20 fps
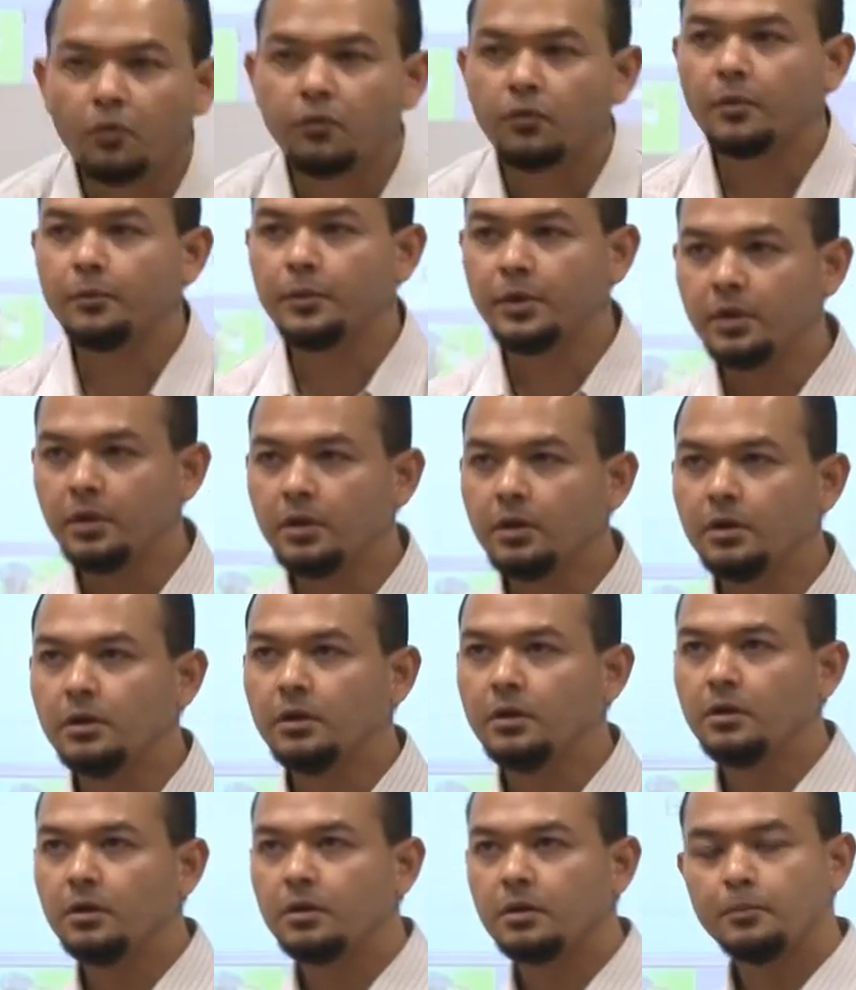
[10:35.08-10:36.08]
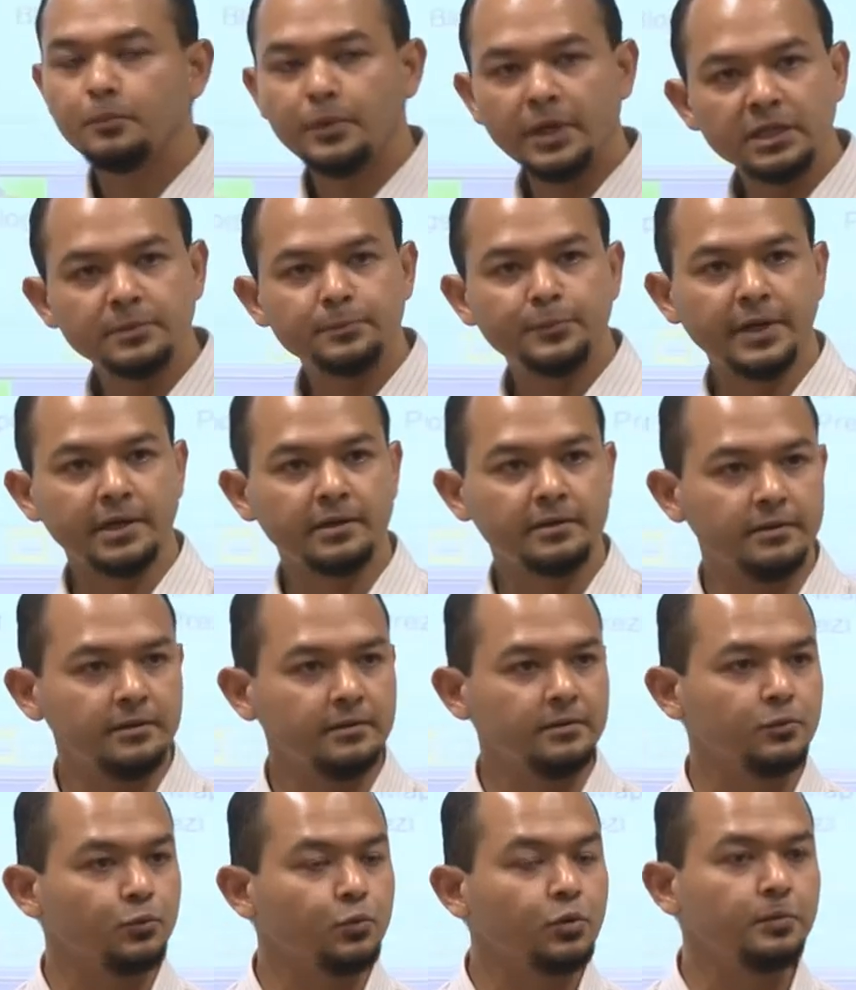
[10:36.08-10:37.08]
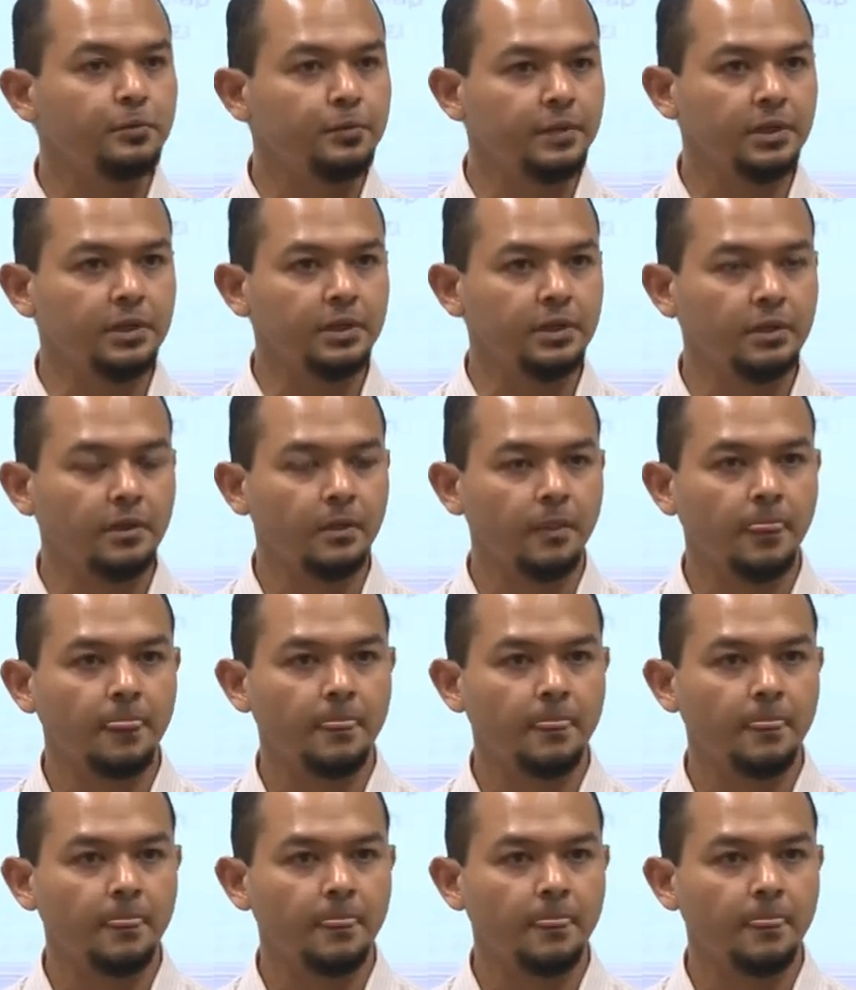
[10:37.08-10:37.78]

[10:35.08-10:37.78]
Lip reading: from here, best practice would be,